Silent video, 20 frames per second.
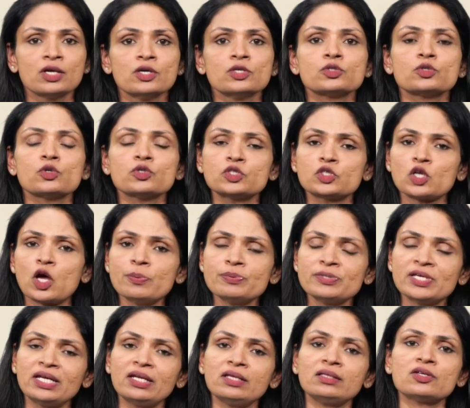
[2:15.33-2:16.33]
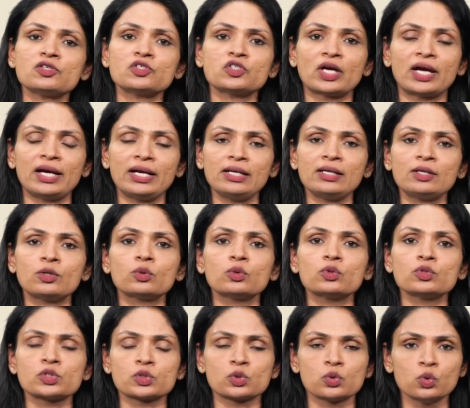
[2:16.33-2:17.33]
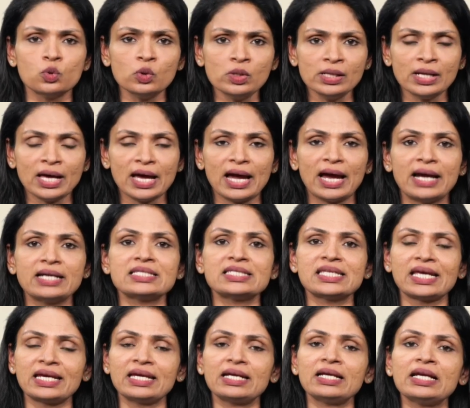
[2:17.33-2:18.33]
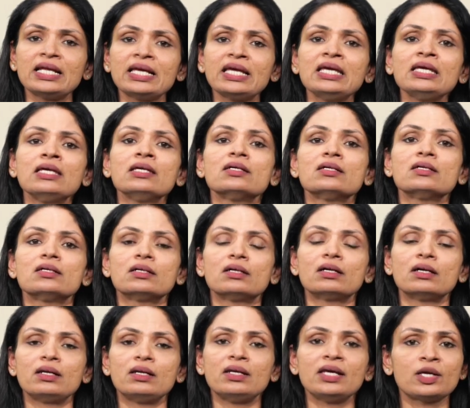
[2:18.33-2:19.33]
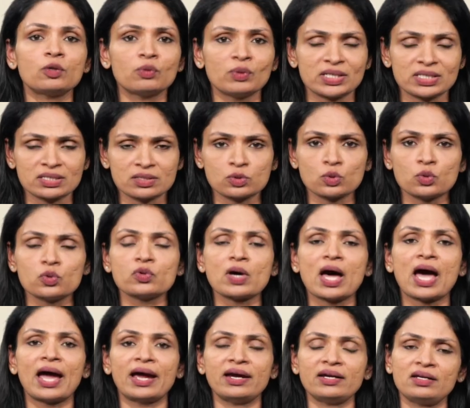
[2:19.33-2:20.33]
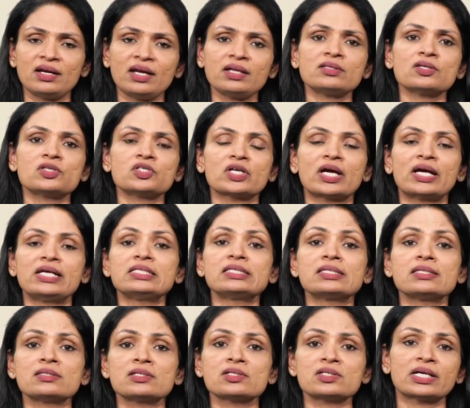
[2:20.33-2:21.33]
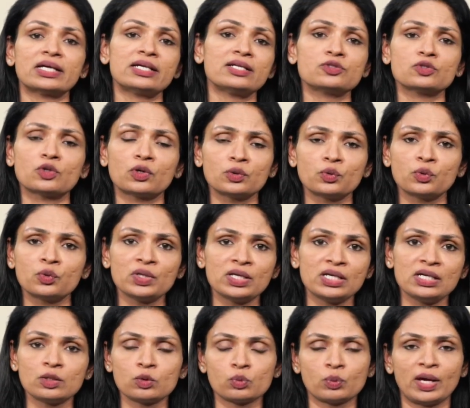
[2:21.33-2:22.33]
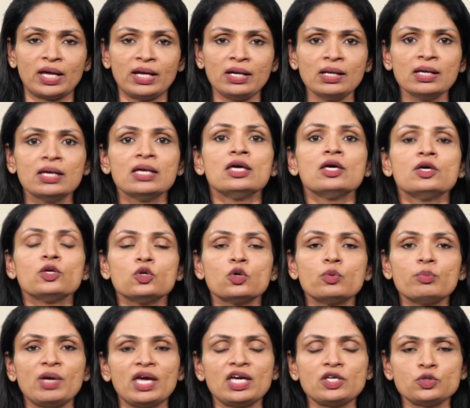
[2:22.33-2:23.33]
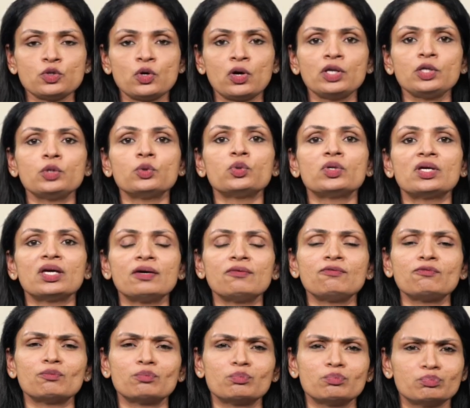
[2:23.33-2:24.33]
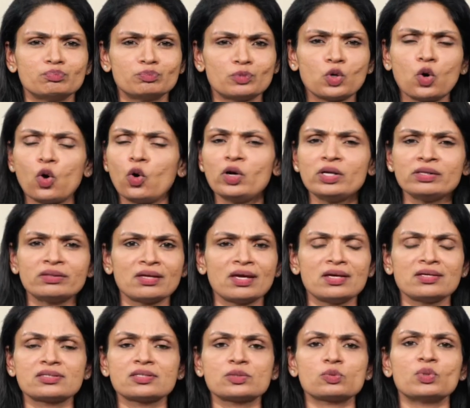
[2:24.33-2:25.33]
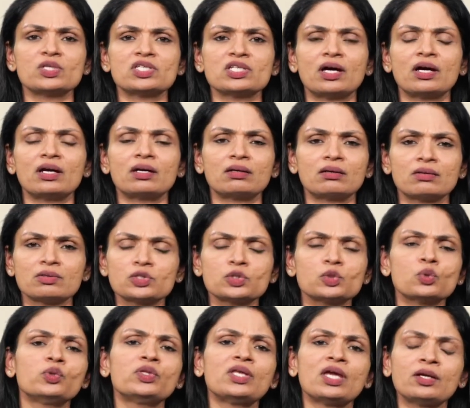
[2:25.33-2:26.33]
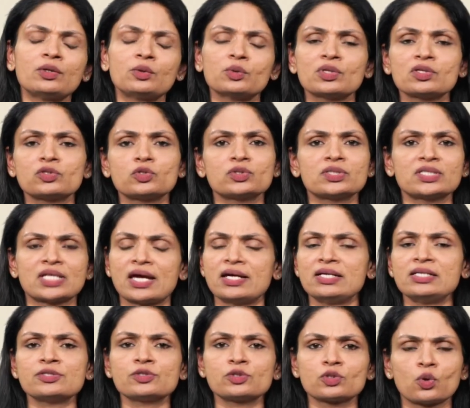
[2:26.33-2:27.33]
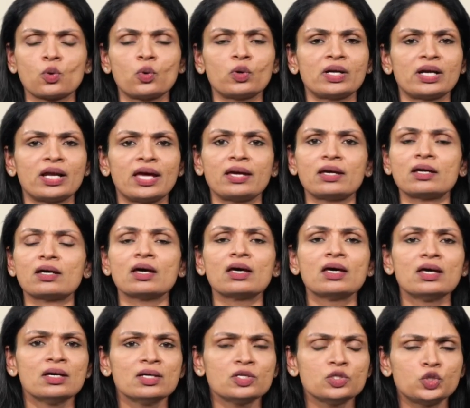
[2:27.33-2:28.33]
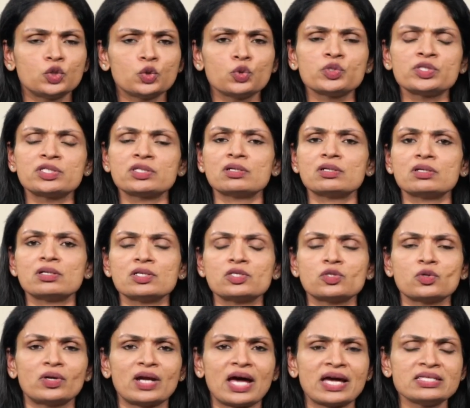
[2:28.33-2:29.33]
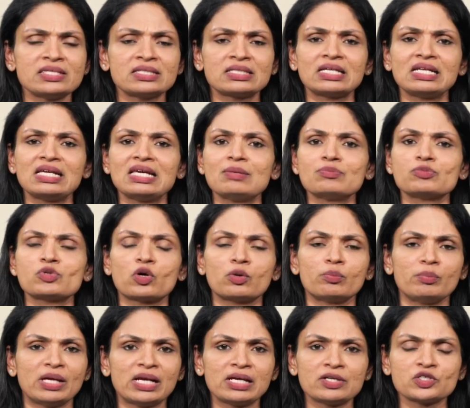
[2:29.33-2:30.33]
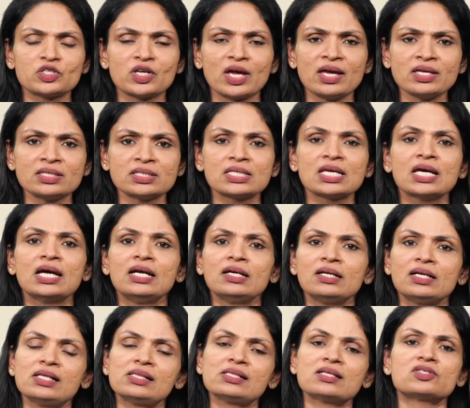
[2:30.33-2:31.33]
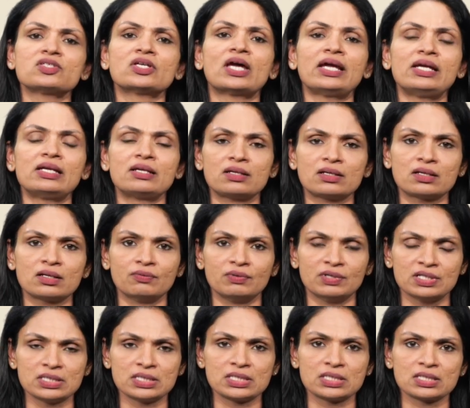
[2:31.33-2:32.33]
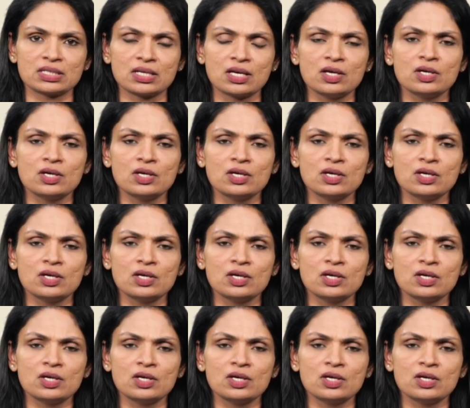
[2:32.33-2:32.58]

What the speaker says: So stop sending the child to school. And secondly, liquids. So hydrate the child. Since the child is not going to eat well, you make sure you give cold things which are soothing to the child's throat, like juices or ice creams or milkshakes, till the child recovers.